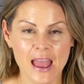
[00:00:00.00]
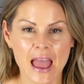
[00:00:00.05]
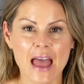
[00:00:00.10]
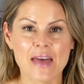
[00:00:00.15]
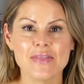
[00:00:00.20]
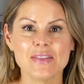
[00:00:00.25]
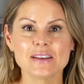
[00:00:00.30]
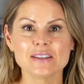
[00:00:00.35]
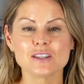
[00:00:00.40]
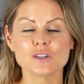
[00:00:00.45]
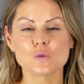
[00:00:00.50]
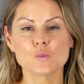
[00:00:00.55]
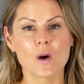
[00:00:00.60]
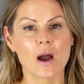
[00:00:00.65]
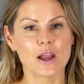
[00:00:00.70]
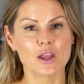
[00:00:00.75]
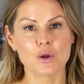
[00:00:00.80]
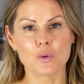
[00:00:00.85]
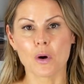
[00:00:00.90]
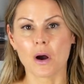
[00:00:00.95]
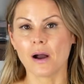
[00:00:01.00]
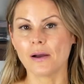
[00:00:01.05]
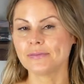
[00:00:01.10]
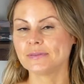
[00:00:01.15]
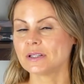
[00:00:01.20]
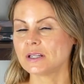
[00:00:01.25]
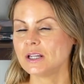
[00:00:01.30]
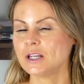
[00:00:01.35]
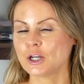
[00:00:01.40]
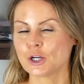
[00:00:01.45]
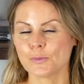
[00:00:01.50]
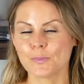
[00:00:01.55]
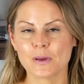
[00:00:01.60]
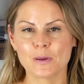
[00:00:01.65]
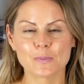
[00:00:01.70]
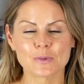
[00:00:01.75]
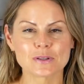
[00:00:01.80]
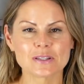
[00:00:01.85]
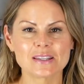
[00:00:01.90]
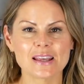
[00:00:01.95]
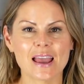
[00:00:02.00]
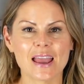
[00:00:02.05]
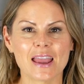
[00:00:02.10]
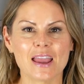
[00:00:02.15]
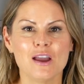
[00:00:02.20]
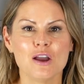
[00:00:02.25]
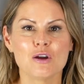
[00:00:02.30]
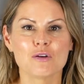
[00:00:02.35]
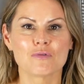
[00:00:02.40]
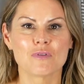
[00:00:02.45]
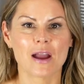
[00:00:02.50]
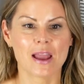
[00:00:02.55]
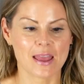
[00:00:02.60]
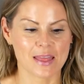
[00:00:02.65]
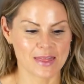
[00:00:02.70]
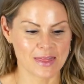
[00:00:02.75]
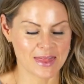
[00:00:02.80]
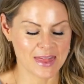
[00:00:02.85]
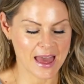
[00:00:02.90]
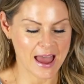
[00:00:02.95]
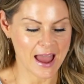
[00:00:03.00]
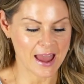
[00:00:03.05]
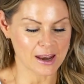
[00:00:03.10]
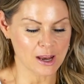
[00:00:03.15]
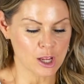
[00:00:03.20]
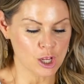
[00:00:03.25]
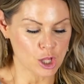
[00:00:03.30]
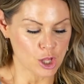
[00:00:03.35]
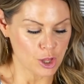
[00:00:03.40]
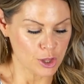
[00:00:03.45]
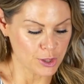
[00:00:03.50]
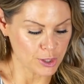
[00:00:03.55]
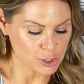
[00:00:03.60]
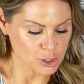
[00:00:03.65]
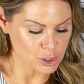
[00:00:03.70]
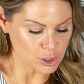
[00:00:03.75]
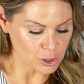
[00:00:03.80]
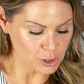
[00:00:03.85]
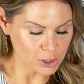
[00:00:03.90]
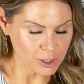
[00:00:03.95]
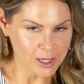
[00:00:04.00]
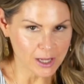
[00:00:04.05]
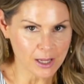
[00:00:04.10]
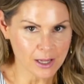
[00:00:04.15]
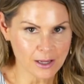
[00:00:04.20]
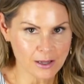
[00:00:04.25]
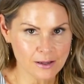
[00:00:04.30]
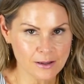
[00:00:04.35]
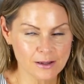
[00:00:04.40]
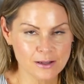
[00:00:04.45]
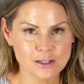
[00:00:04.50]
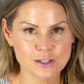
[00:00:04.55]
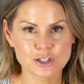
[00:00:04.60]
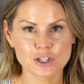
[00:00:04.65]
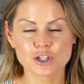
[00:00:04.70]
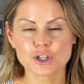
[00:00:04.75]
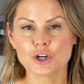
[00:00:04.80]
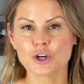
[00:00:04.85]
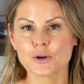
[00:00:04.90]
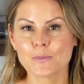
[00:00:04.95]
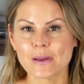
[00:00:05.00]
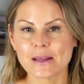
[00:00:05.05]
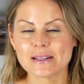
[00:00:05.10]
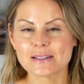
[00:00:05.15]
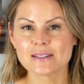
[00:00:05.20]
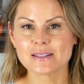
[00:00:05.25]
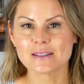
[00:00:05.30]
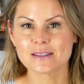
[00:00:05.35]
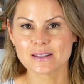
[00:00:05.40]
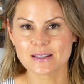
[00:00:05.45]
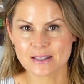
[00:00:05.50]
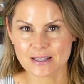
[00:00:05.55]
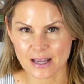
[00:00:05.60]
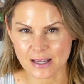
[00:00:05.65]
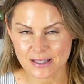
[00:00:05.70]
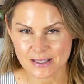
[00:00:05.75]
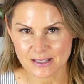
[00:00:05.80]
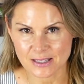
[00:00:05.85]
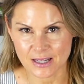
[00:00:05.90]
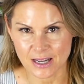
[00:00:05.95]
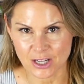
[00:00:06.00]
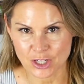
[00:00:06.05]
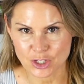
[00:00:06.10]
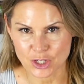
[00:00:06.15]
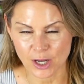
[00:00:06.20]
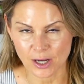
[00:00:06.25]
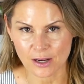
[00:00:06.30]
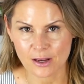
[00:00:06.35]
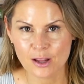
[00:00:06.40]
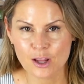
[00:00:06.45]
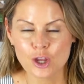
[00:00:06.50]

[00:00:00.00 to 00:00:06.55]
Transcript: And this is why you often hear people say, right, that the journey determines the destination.